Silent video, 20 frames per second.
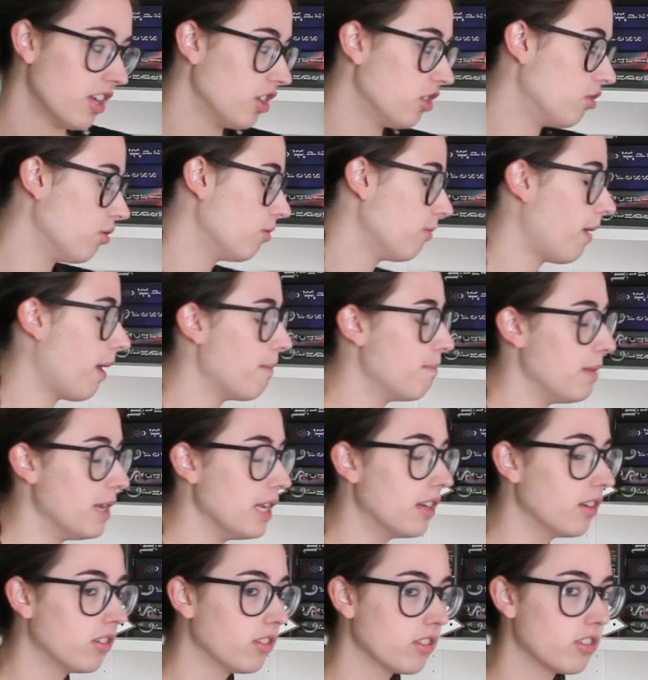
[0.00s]
doing my
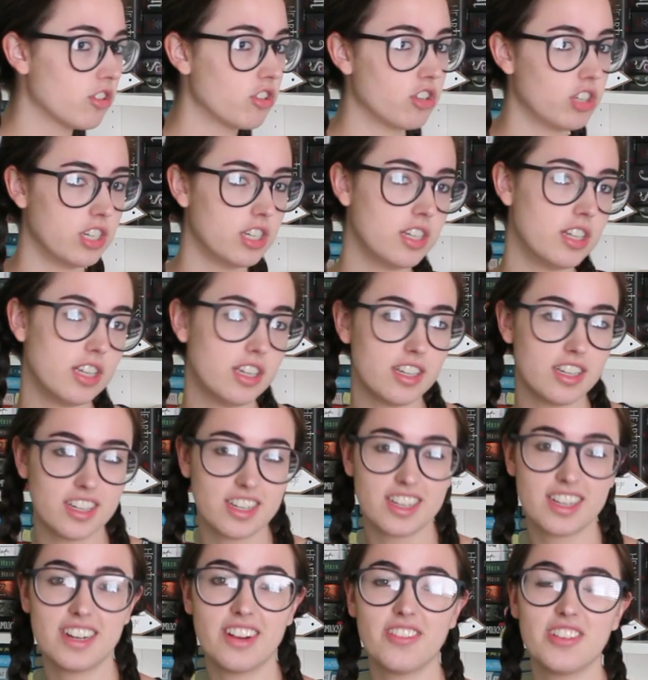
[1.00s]
Beatles
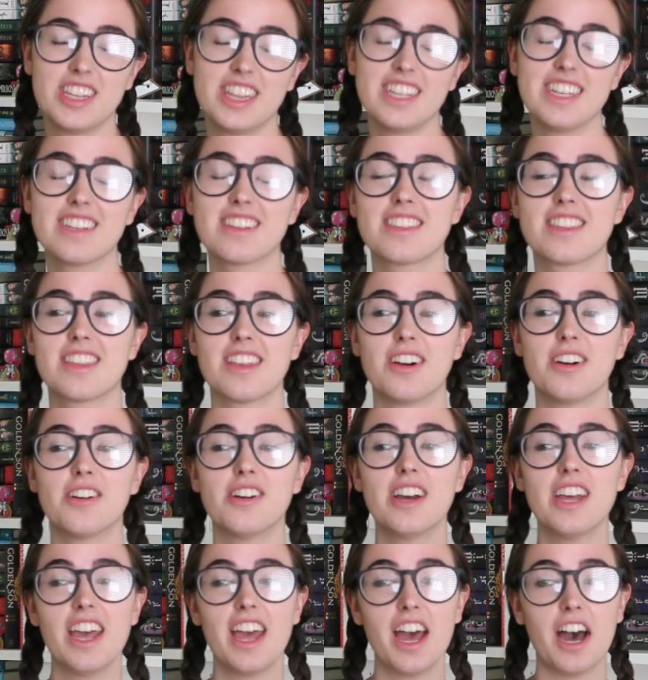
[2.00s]
shindig and everything. So
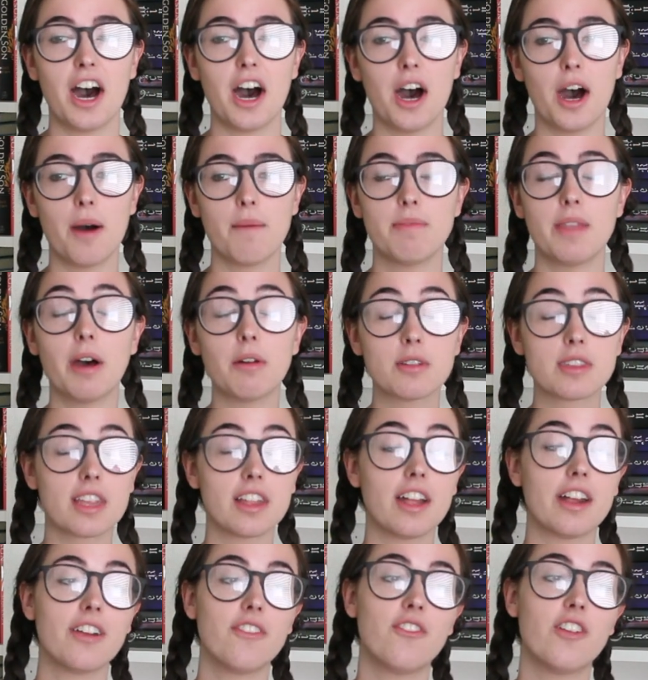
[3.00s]
um, that was a
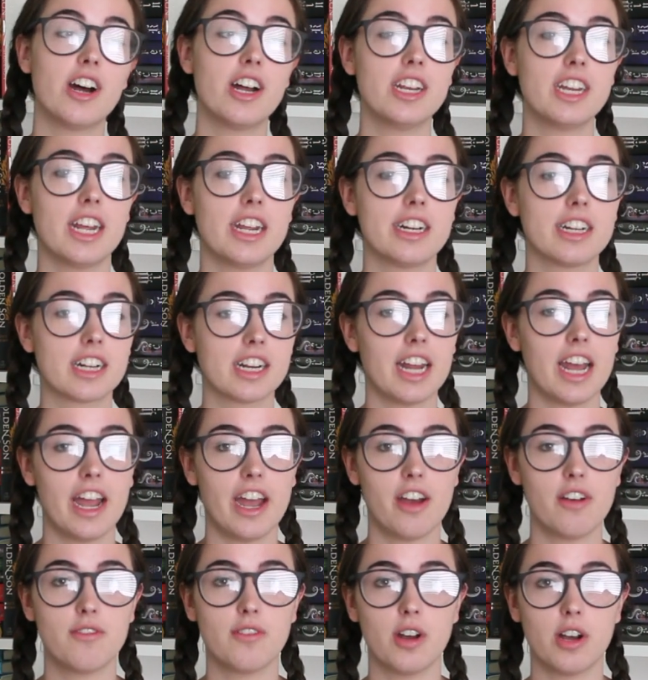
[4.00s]
lot of fun and I'm going to
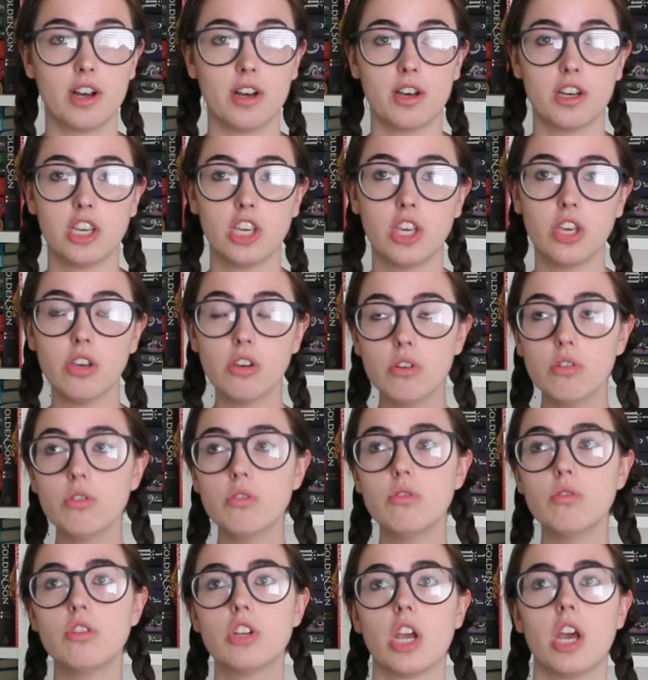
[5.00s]
have a
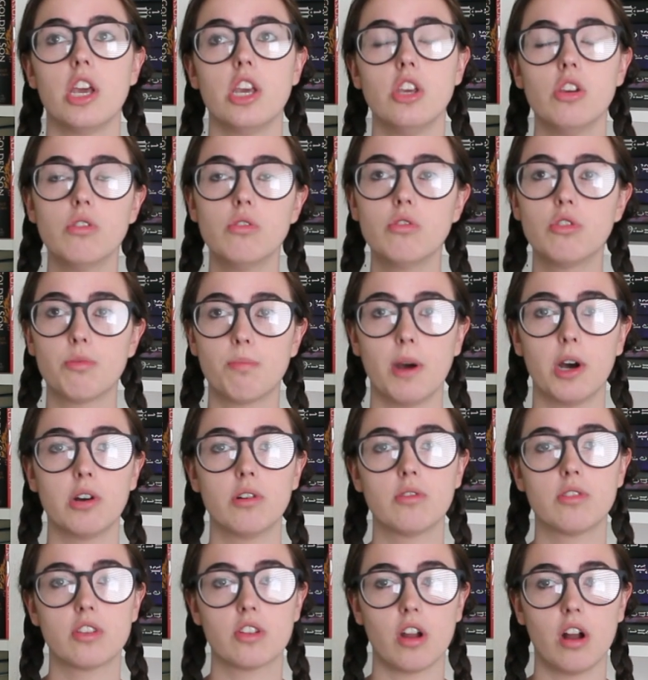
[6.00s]
huge, huge
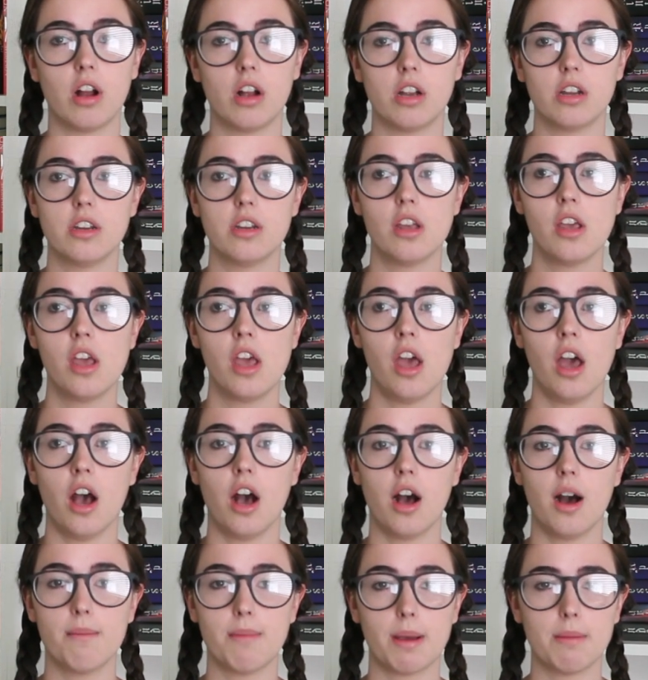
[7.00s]
post on
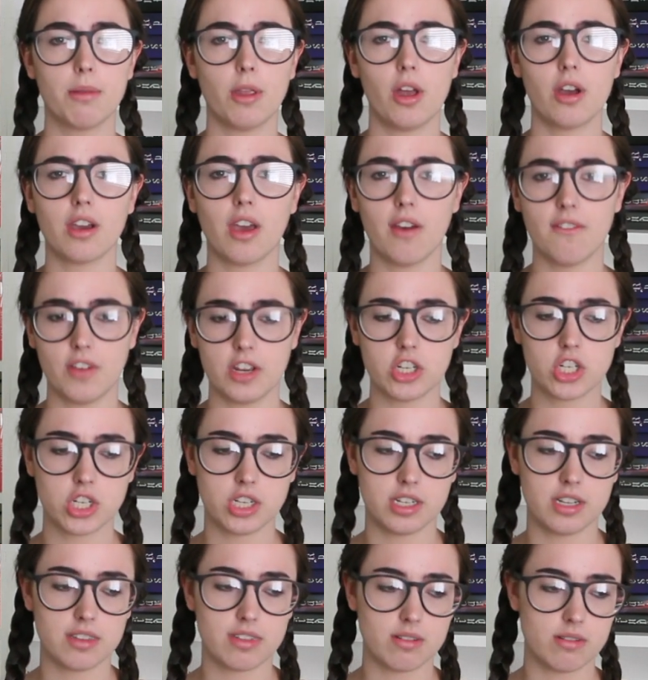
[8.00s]
uh, my blog
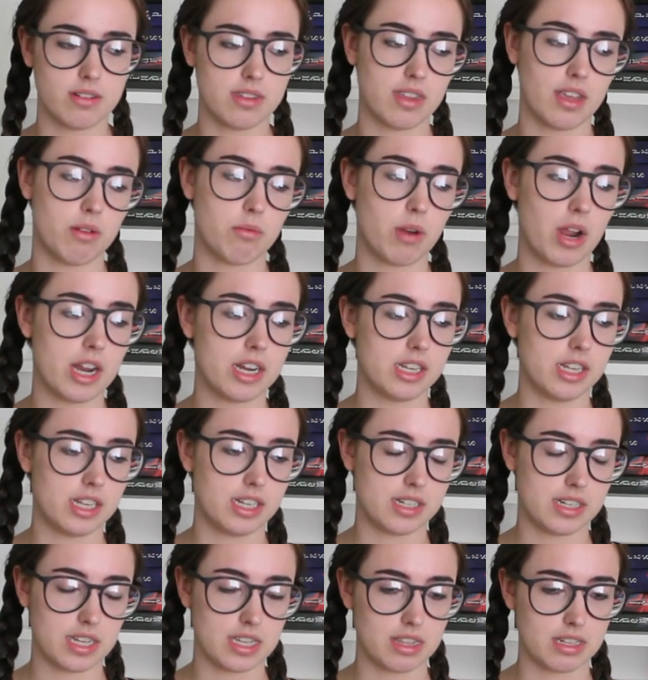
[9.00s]
eventually as soon as I write it
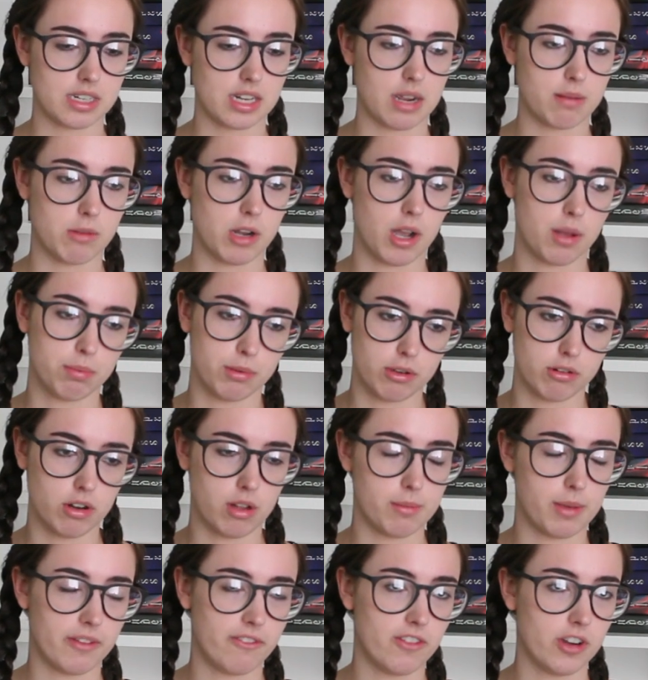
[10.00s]
and take the time to upload
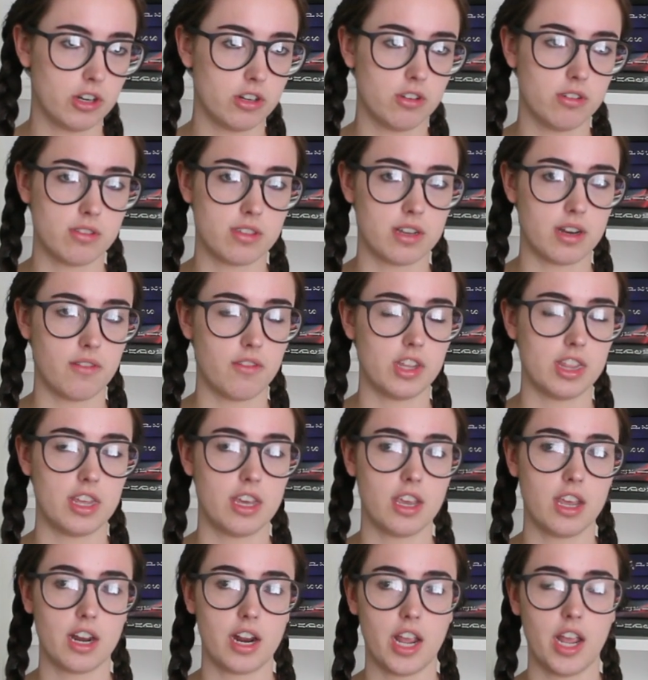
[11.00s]
all my photos and
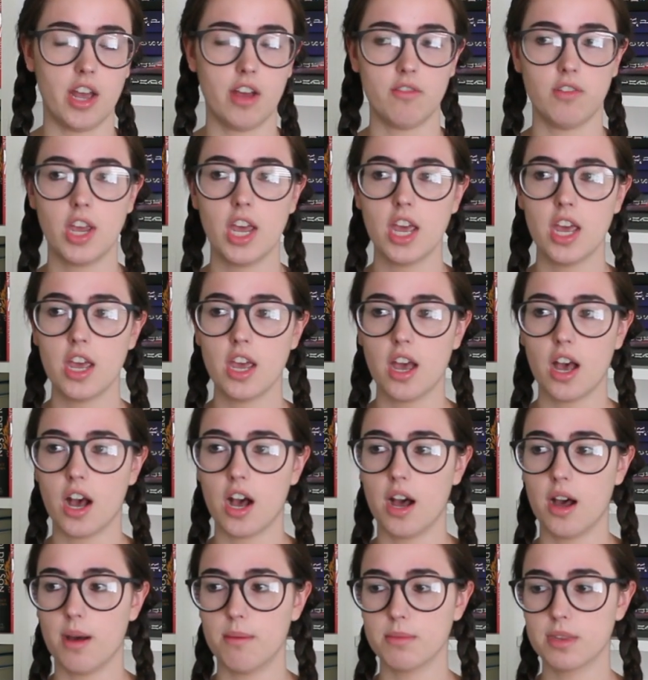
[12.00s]
everything and I have
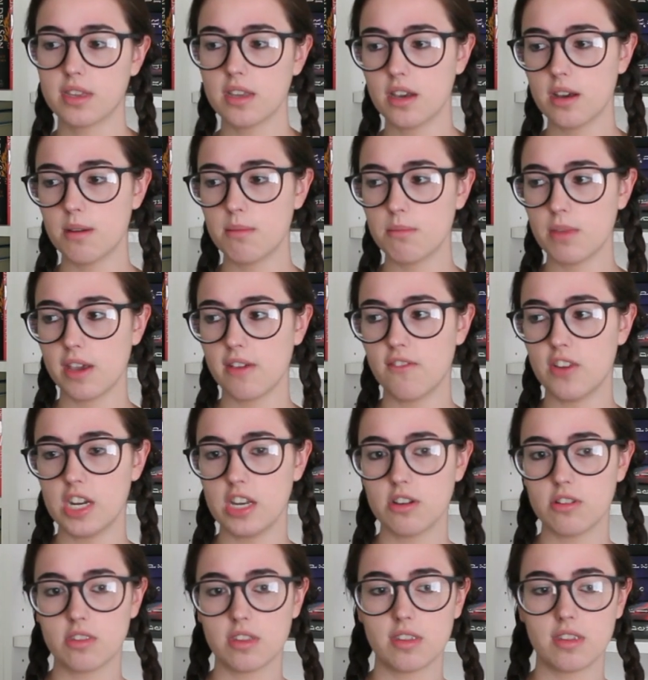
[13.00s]
um, some like
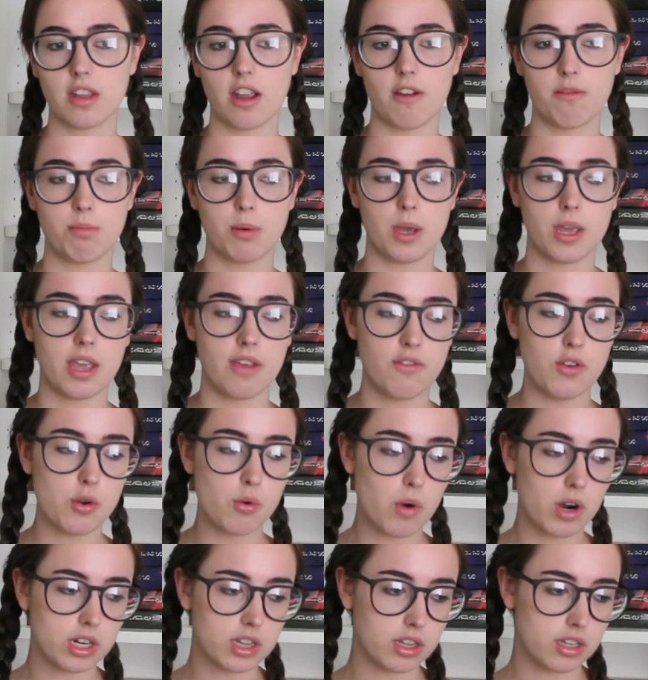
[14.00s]
videos and stuff but if you
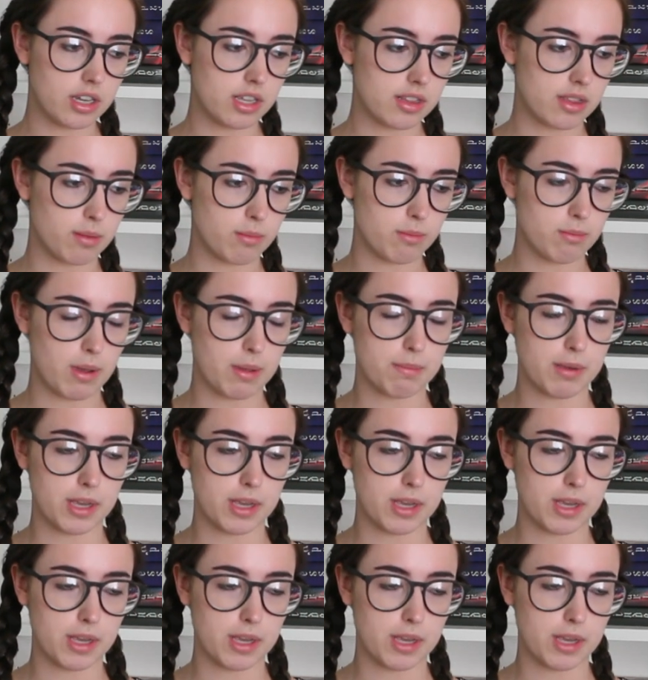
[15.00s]
want to look at some of my